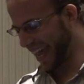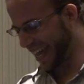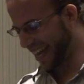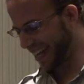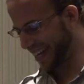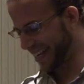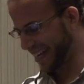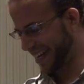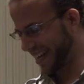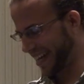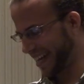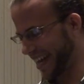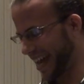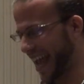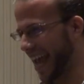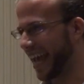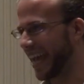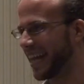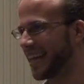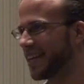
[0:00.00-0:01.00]
and uh,
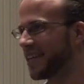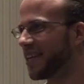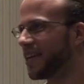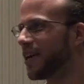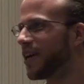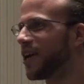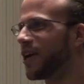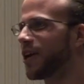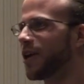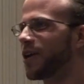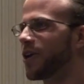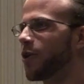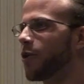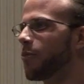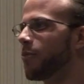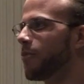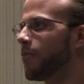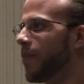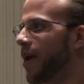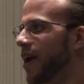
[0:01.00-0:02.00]
and
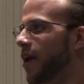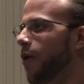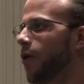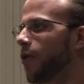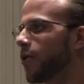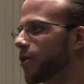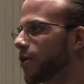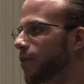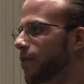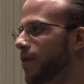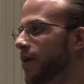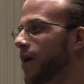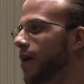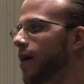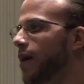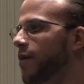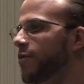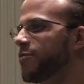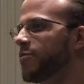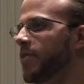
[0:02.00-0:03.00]
my whole career
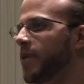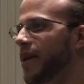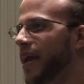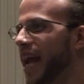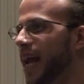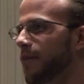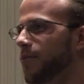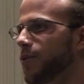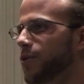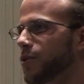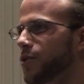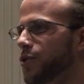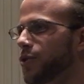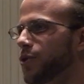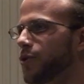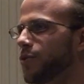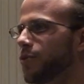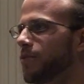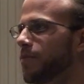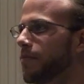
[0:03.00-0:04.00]
I've been able
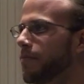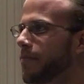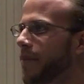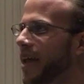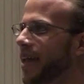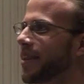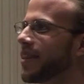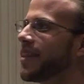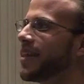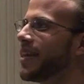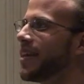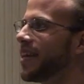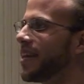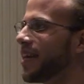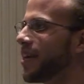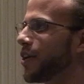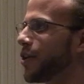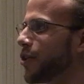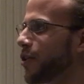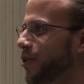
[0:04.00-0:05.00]
to
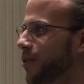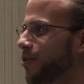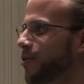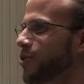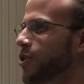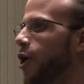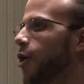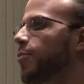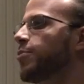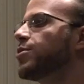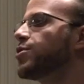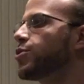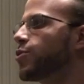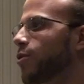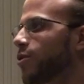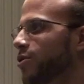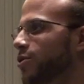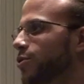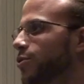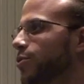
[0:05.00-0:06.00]
mainly use open
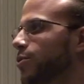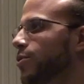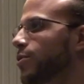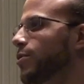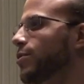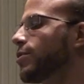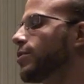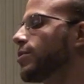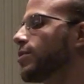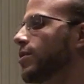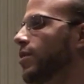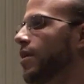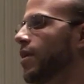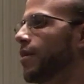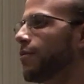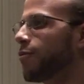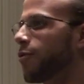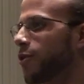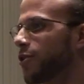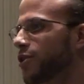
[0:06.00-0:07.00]
source tools.
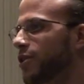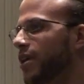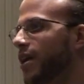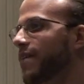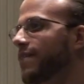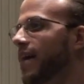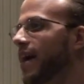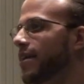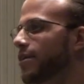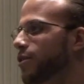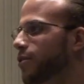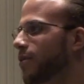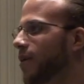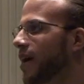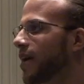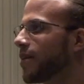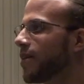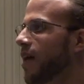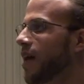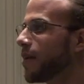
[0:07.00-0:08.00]
Fortunately, I've had to
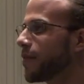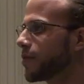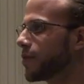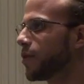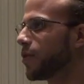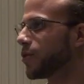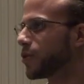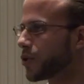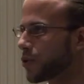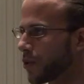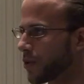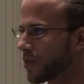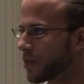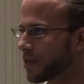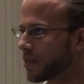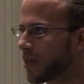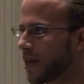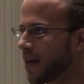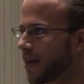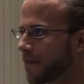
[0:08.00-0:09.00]
write a lot of closed source
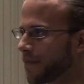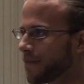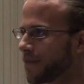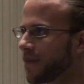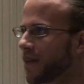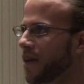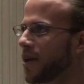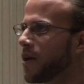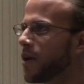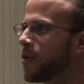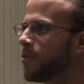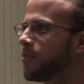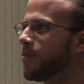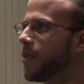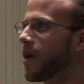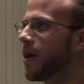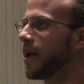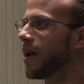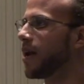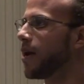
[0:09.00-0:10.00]
stuff,
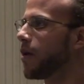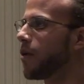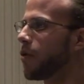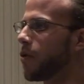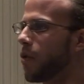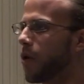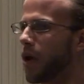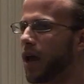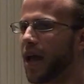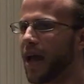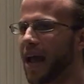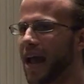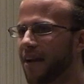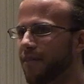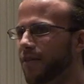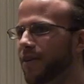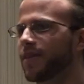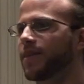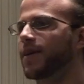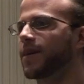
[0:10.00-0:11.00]
but
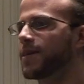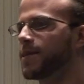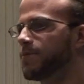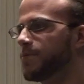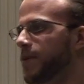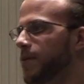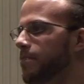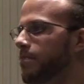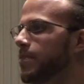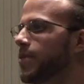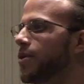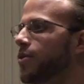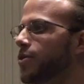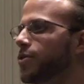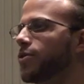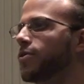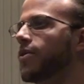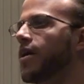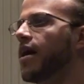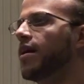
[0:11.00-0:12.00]
everything's been built
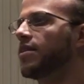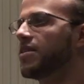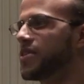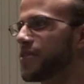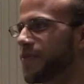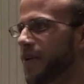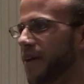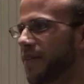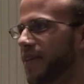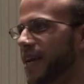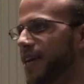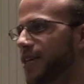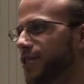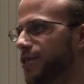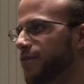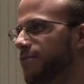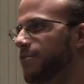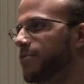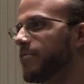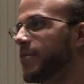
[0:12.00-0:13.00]
around this
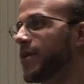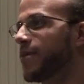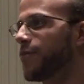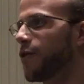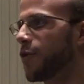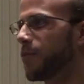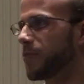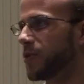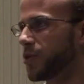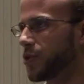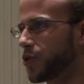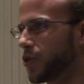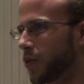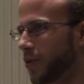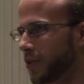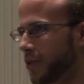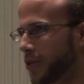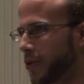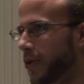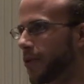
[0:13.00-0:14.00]
foundation for me of open
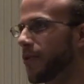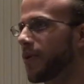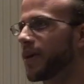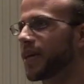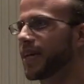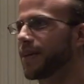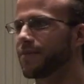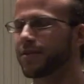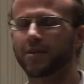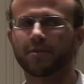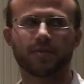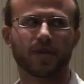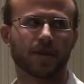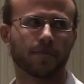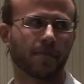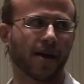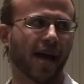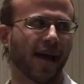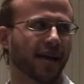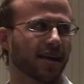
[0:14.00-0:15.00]
source. So I want to give something
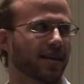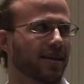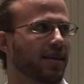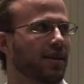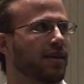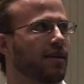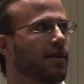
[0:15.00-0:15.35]
back.